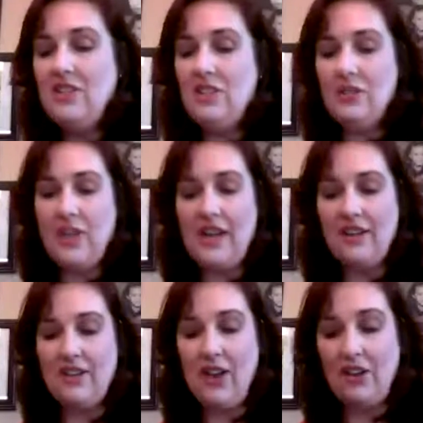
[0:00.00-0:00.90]
do that at
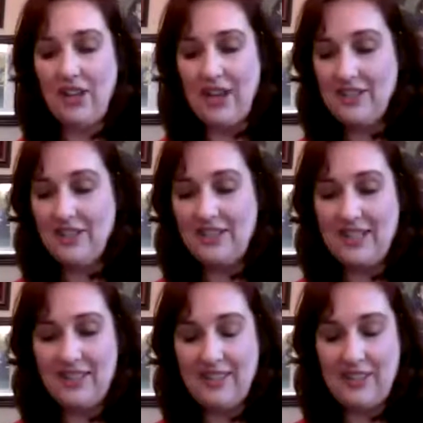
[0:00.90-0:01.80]
all. I just
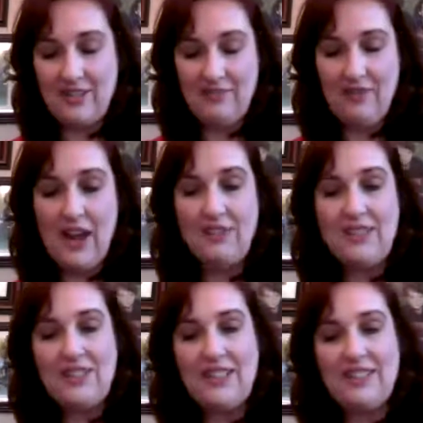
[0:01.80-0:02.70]
did the 5 and
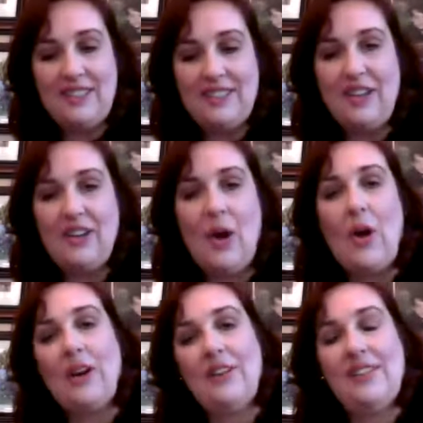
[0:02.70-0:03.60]
6 that's on
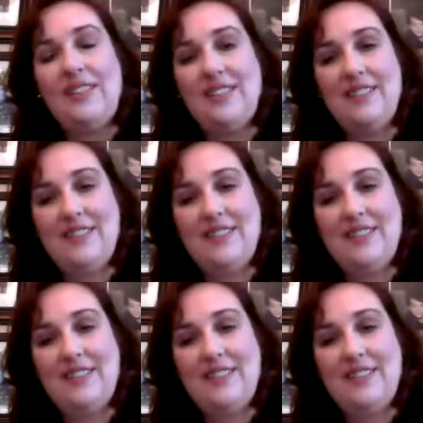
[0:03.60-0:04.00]
ours.